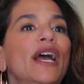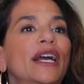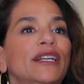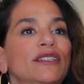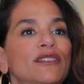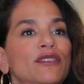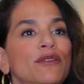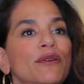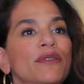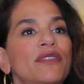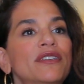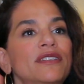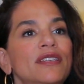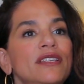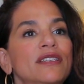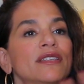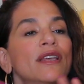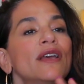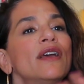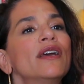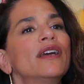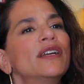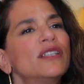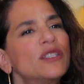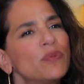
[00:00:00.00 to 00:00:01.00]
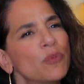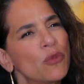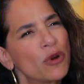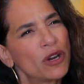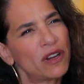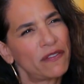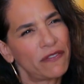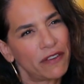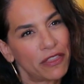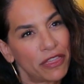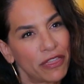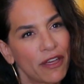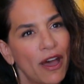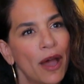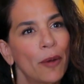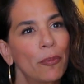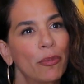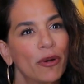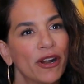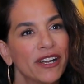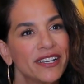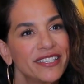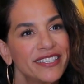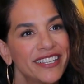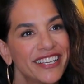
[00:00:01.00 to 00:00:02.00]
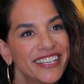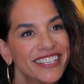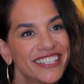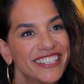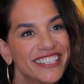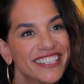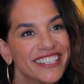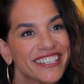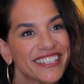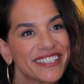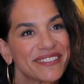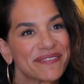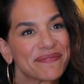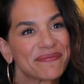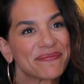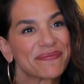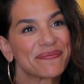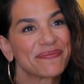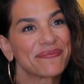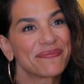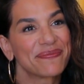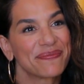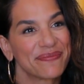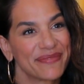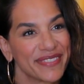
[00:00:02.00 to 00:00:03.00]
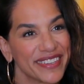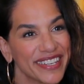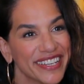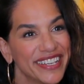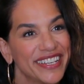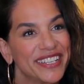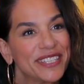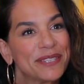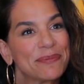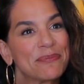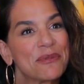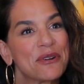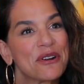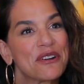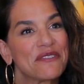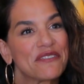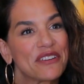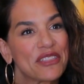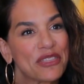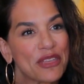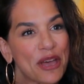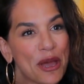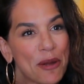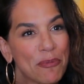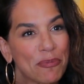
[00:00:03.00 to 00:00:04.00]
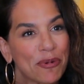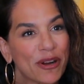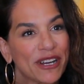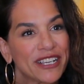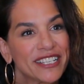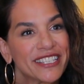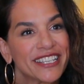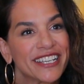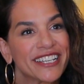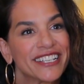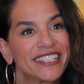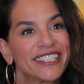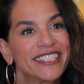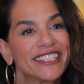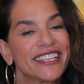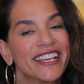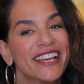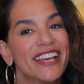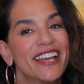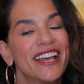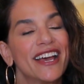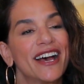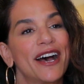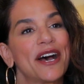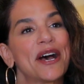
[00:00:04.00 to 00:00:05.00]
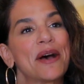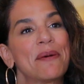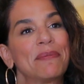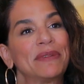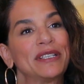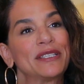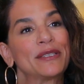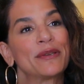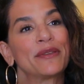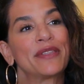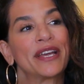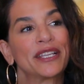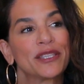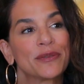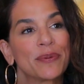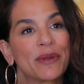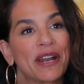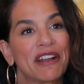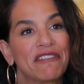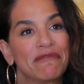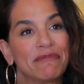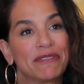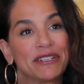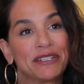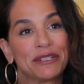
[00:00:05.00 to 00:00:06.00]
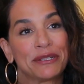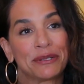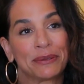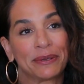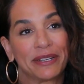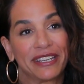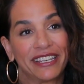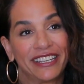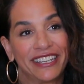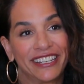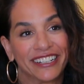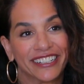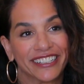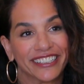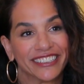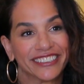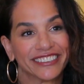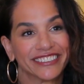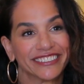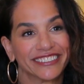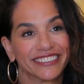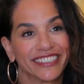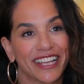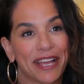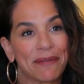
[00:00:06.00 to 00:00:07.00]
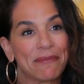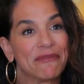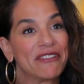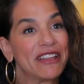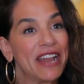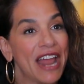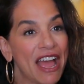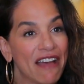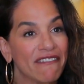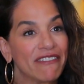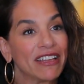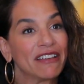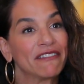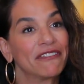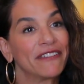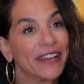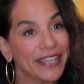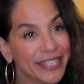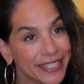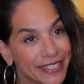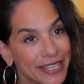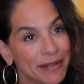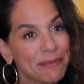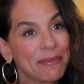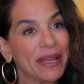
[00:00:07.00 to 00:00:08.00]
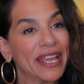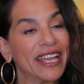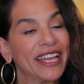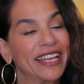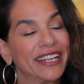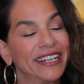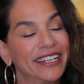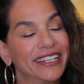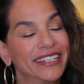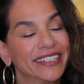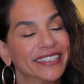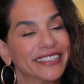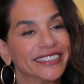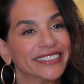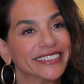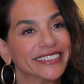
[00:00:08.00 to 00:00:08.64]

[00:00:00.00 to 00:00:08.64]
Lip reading: And so it's more of a thought process It's more of a thought process. And so that's what I've been doing here. I've been having fights in my head.